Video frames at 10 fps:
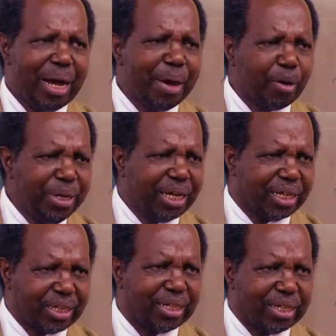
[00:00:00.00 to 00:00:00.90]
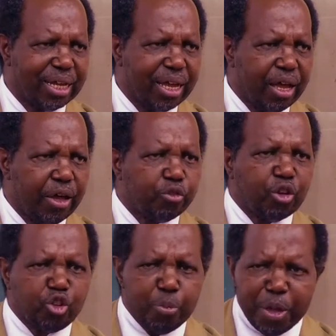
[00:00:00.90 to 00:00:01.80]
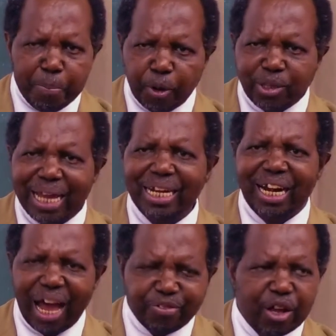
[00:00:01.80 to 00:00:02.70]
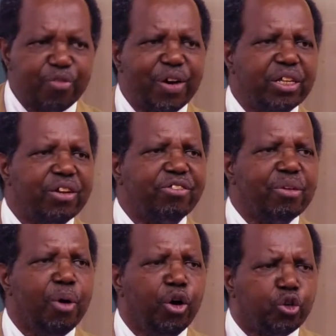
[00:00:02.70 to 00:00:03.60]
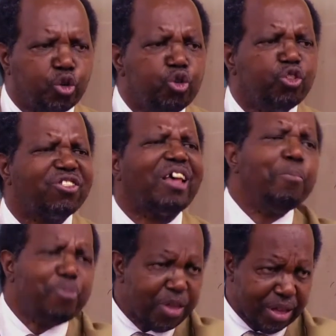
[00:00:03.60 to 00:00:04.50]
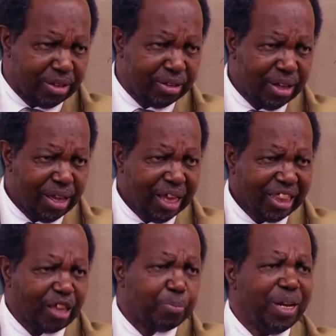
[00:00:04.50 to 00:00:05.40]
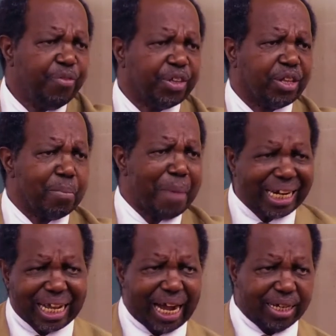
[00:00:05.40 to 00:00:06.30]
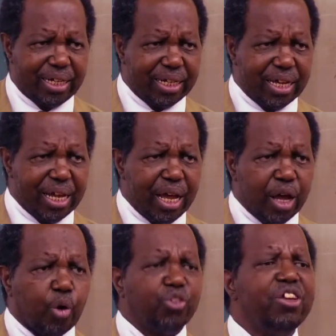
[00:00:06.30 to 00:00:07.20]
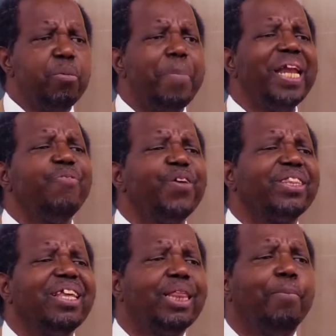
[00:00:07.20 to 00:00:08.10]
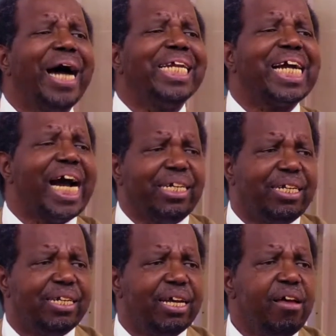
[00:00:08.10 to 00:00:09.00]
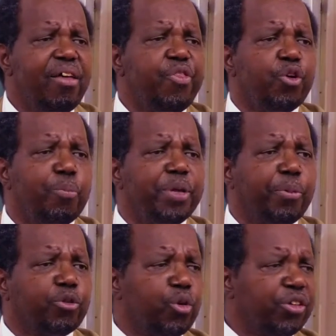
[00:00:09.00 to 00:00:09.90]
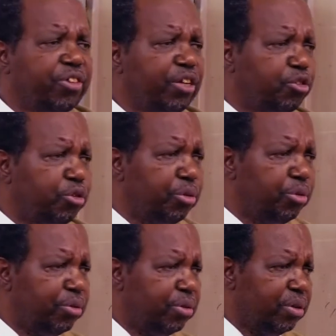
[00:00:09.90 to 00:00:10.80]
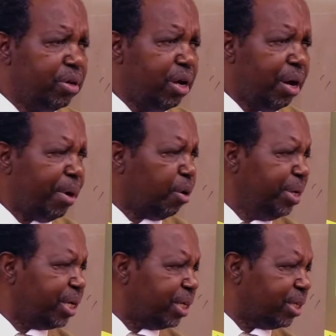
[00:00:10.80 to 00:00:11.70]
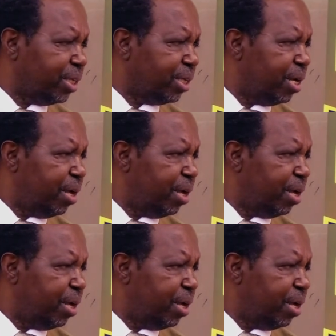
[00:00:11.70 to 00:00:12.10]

Am I communicating? So it will be important in laughter evangelism, do something that's benefiting mankind. Because in benefiting the mankind, they will be able to listen to you. Am I communicating?